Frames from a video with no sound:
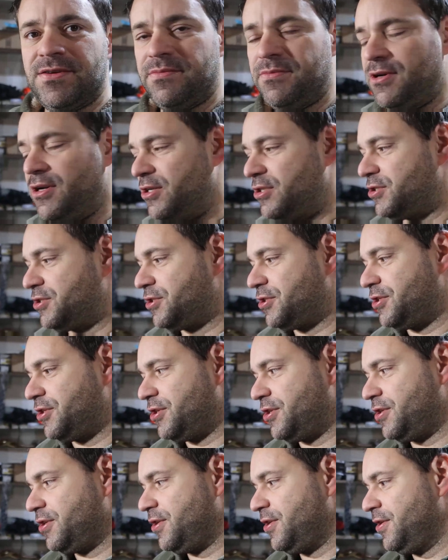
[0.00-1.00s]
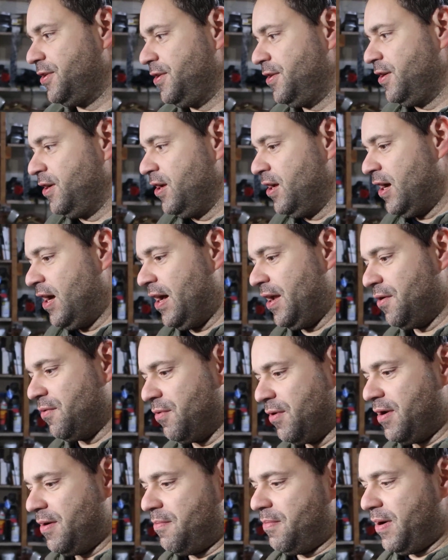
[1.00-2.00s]
I'm not sure. I
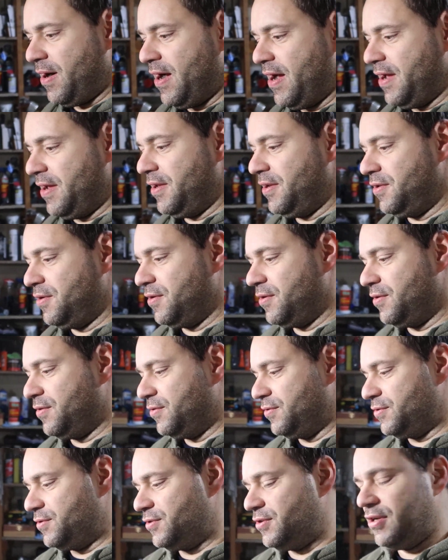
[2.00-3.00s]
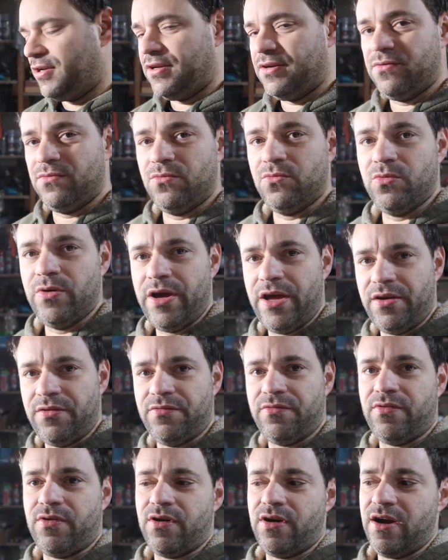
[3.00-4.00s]
don't want to buy those and wait
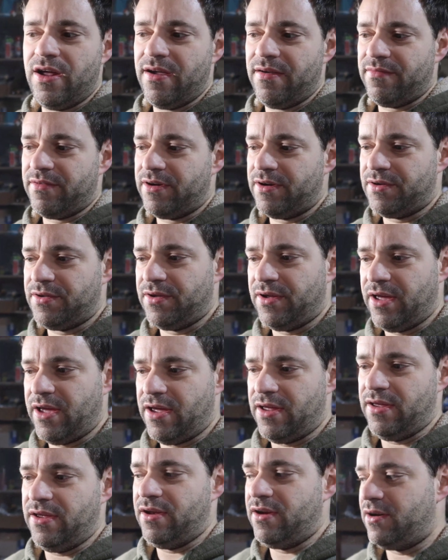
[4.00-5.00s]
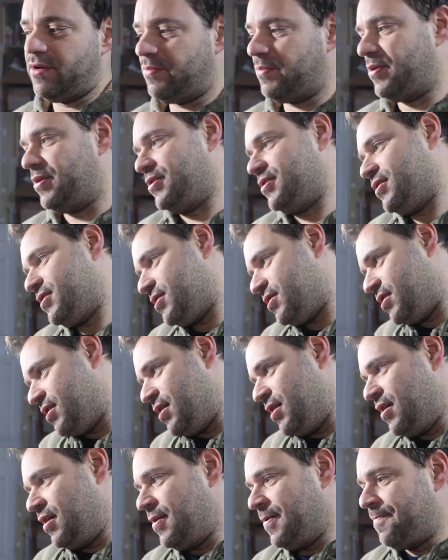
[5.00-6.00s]
forever to get here because
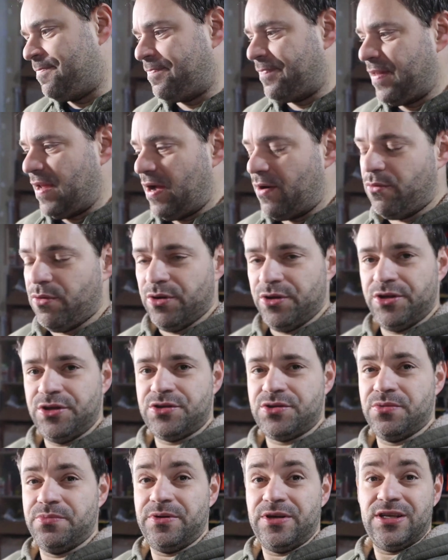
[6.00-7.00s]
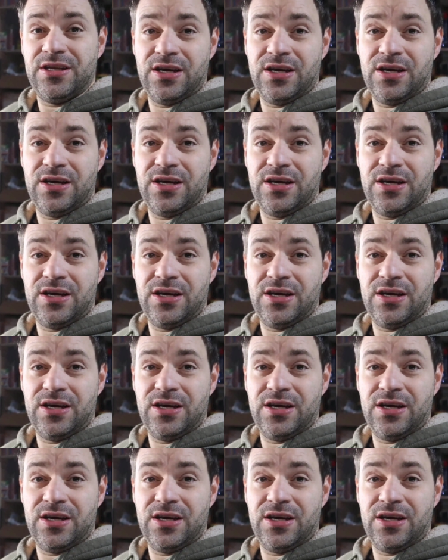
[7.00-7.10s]
I want this to be